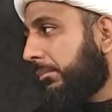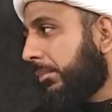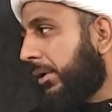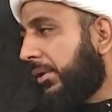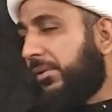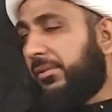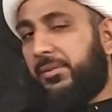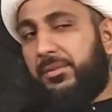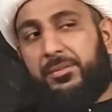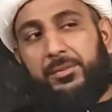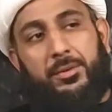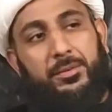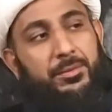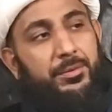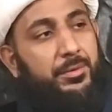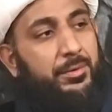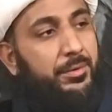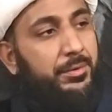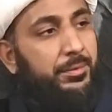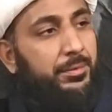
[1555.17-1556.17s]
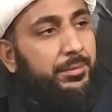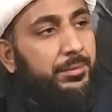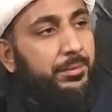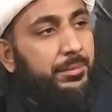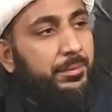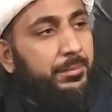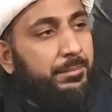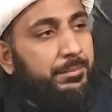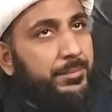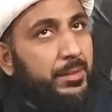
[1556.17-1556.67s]
Brothers and sisters,
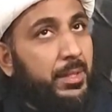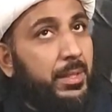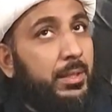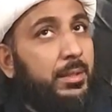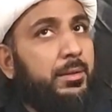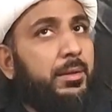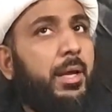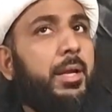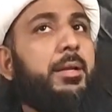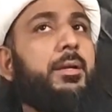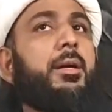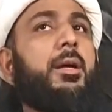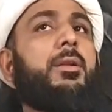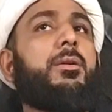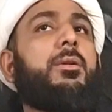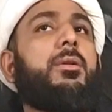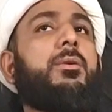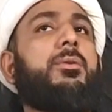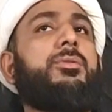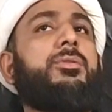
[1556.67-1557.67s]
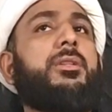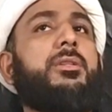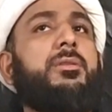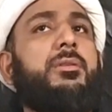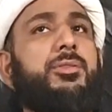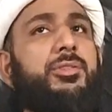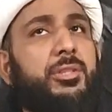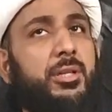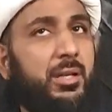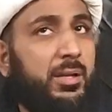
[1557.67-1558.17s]
in
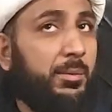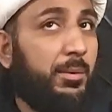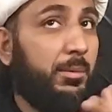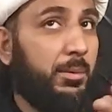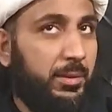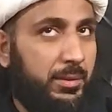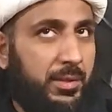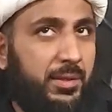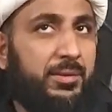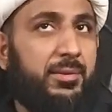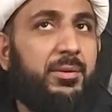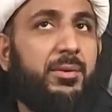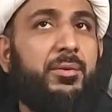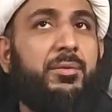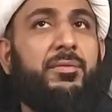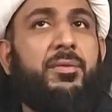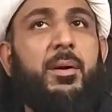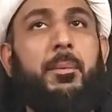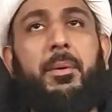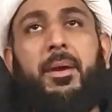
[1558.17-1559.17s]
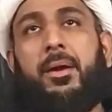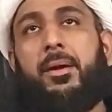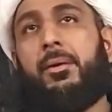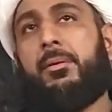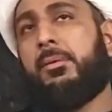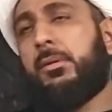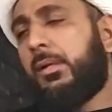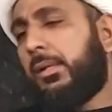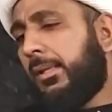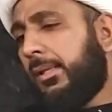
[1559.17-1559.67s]
conclusion, inshallah we will continue from here.